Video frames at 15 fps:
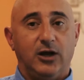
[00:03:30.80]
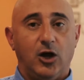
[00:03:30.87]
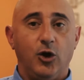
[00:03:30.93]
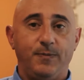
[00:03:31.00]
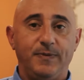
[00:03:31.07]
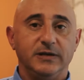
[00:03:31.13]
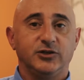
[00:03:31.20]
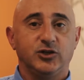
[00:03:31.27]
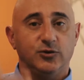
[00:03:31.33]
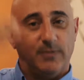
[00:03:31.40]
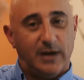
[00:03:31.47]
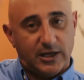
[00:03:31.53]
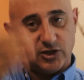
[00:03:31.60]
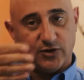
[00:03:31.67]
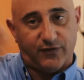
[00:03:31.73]
open too
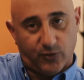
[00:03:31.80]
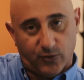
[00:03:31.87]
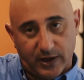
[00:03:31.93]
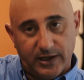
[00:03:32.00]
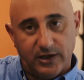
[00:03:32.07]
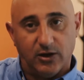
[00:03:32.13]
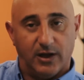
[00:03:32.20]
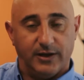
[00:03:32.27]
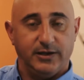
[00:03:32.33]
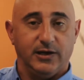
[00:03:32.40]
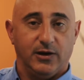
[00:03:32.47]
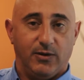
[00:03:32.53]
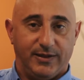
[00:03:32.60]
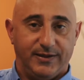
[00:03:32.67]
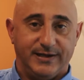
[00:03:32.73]
much. I've already got, you
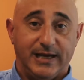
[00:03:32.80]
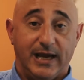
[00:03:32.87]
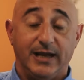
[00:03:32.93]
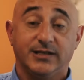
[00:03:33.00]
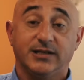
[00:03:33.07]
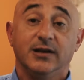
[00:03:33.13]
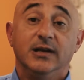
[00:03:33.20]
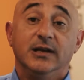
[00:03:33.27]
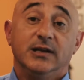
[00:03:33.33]
know, other dates.